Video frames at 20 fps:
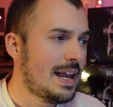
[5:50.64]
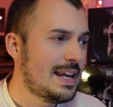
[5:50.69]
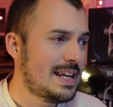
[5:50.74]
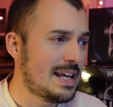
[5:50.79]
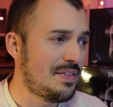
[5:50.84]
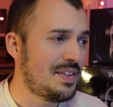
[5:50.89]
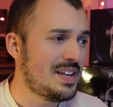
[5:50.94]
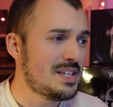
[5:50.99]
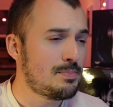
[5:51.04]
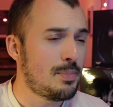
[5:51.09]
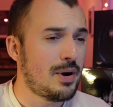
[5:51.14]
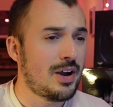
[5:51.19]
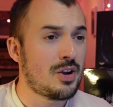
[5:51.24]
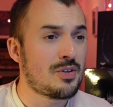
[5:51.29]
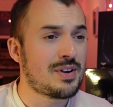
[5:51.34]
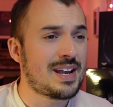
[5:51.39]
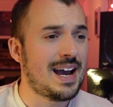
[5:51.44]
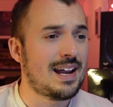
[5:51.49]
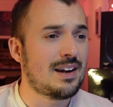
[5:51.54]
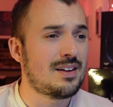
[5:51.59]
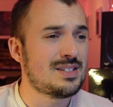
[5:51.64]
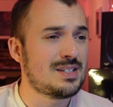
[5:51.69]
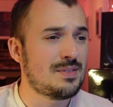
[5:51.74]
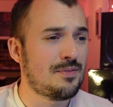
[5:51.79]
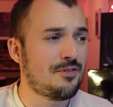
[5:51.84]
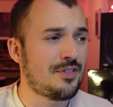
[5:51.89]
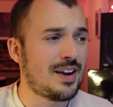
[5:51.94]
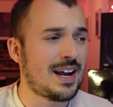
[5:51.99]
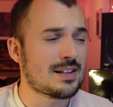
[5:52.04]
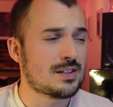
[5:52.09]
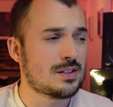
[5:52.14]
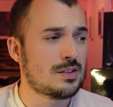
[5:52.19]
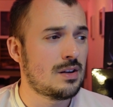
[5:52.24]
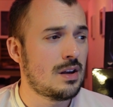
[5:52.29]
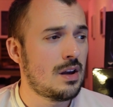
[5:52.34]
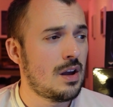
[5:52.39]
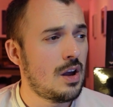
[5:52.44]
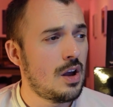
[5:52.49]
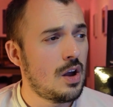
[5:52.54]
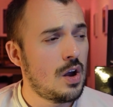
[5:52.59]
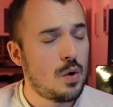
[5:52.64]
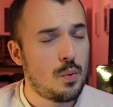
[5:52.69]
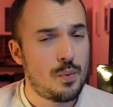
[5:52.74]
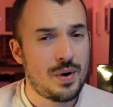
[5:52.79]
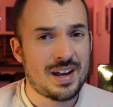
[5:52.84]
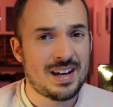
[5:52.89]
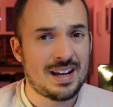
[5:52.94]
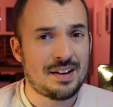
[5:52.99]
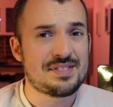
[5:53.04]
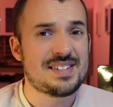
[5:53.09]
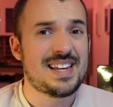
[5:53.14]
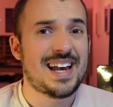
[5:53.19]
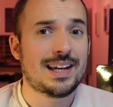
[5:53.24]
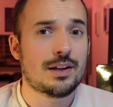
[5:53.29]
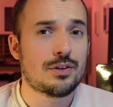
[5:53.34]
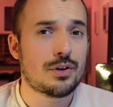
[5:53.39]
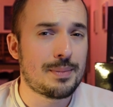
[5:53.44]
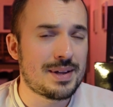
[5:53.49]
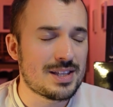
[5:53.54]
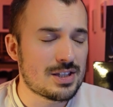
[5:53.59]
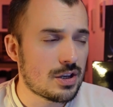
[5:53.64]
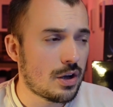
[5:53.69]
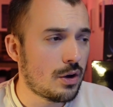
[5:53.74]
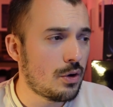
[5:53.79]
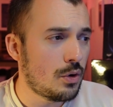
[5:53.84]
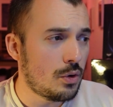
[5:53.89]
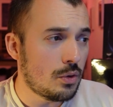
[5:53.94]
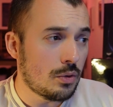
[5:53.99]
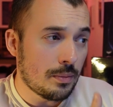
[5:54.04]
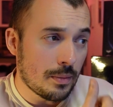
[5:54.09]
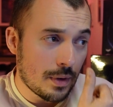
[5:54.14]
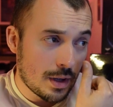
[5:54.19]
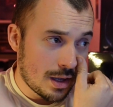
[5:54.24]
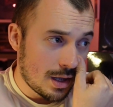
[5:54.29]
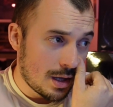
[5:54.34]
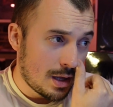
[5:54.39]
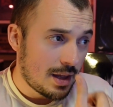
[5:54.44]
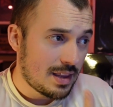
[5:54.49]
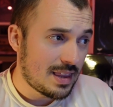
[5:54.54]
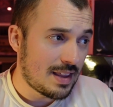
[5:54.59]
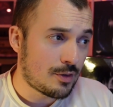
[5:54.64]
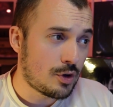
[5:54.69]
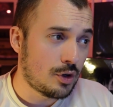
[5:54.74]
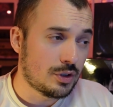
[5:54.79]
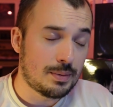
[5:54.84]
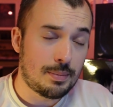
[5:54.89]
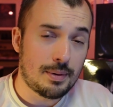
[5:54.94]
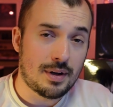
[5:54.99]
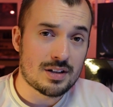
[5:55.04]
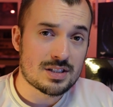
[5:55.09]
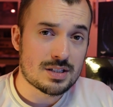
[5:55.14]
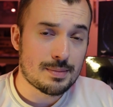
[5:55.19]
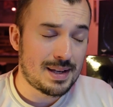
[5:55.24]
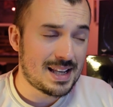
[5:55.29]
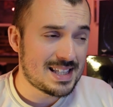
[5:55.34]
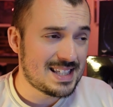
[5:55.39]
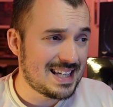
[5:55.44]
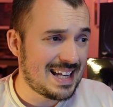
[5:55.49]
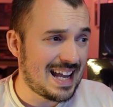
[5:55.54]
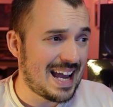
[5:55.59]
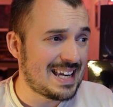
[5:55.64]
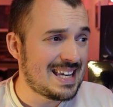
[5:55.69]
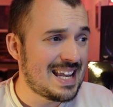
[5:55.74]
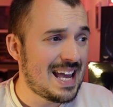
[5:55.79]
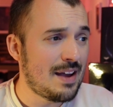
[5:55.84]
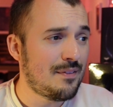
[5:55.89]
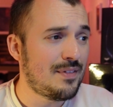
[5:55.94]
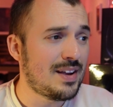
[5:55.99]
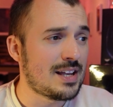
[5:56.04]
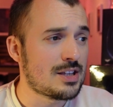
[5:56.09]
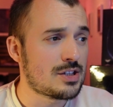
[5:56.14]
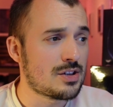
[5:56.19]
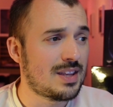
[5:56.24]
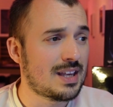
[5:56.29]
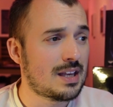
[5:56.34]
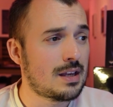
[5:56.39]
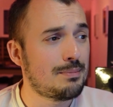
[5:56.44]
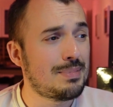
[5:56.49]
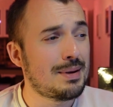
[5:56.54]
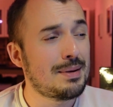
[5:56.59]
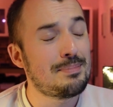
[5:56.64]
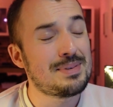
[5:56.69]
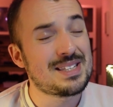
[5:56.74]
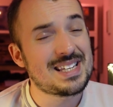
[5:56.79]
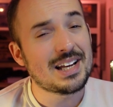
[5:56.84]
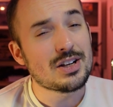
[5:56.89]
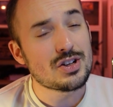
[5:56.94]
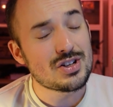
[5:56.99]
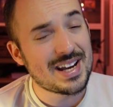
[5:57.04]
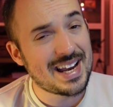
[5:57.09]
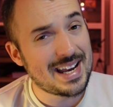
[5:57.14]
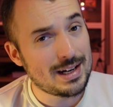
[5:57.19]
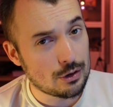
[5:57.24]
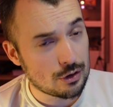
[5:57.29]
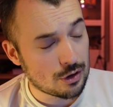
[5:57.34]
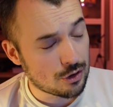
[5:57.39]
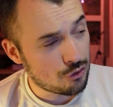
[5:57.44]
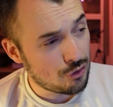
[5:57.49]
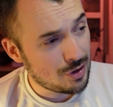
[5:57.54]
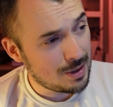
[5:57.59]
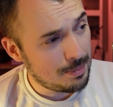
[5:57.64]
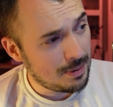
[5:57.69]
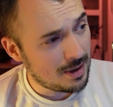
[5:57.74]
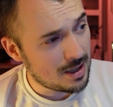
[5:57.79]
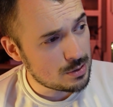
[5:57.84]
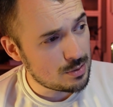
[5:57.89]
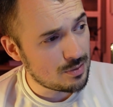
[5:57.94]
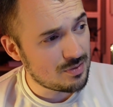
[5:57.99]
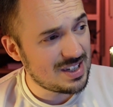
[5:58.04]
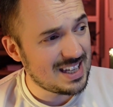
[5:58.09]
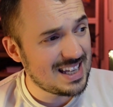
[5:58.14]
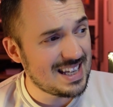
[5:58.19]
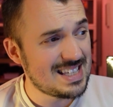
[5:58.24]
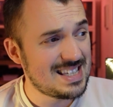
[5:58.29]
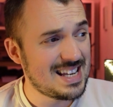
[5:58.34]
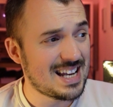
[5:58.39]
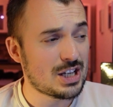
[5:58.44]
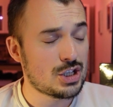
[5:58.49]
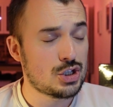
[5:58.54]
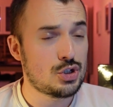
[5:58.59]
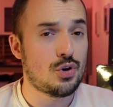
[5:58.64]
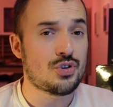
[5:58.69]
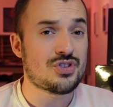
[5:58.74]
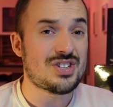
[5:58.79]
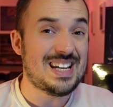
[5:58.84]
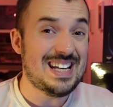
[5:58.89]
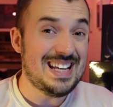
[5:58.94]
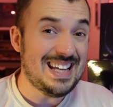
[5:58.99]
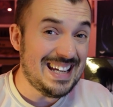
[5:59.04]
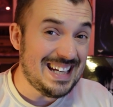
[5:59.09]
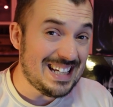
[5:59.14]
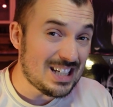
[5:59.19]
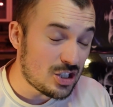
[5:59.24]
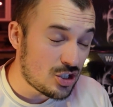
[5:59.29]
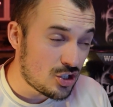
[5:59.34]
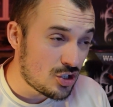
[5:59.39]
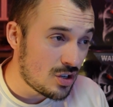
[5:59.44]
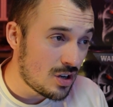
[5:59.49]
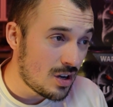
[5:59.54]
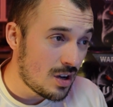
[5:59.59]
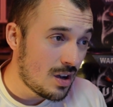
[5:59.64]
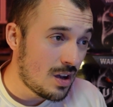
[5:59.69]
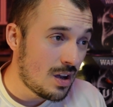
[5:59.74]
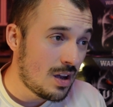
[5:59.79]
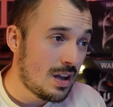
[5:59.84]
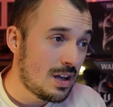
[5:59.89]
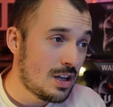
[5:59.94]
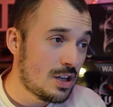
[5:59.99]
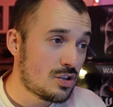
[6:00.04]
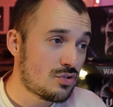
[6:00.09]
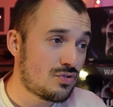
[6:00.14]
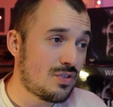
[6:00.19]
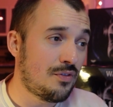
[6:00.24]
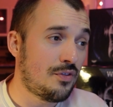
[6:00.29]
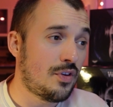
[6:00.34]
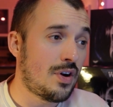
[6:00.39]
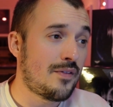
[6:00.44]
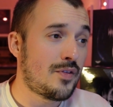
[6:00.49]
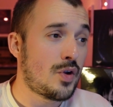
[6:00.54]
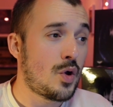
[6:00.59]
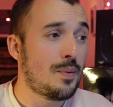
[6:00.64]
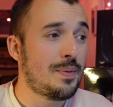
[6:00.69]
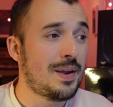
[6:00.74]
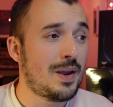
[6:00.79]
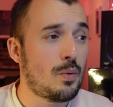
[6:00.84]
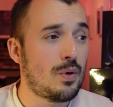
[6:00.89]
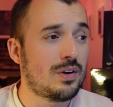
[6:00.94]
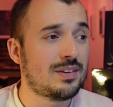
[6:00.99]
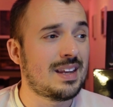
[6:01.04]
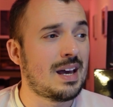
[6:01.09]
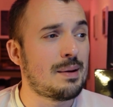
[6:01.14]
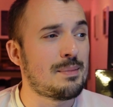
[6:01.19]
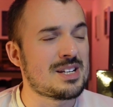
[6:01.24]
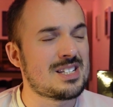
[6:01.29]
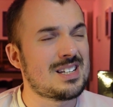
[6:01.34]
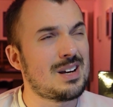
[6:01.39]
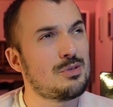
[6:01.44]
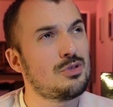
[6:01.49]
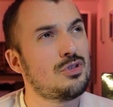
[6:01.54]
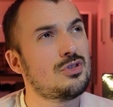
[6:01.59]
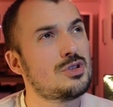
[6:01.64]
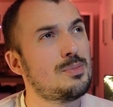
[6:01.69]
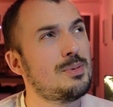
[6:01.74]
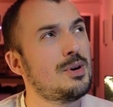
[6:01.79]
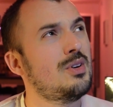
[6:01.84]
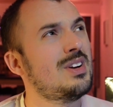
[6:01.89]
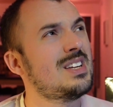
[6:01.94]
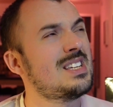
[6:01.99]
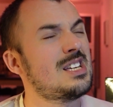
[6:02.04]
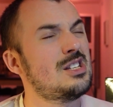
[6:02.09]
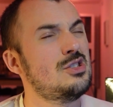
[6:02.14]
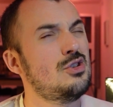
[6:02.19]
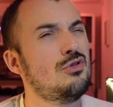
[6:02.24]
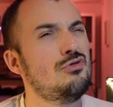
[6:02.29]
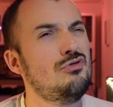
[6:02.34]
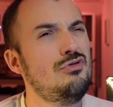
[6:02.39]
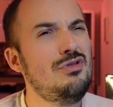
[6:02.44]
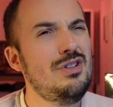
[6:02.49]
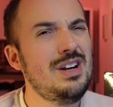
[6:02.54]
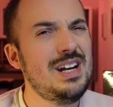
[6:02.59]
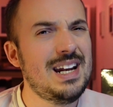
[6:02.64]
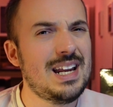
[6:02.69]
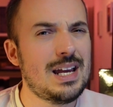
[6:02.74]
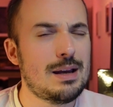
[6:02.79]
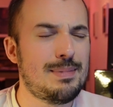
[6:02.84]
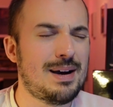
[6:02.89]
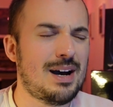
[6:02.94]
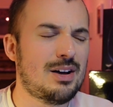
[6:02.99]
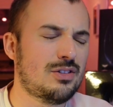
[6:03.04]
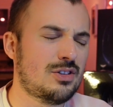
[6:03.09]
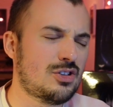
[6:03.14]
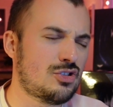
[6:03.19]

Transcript: Now these biocannons, in fact, we're going to have 10 of them in total. They've got the blast ability and heavy, so they could be potentially hitting on a 3+ with D6 shots each. Strength 5, no OP, 1 damage. Now, to be honest, it's not really about the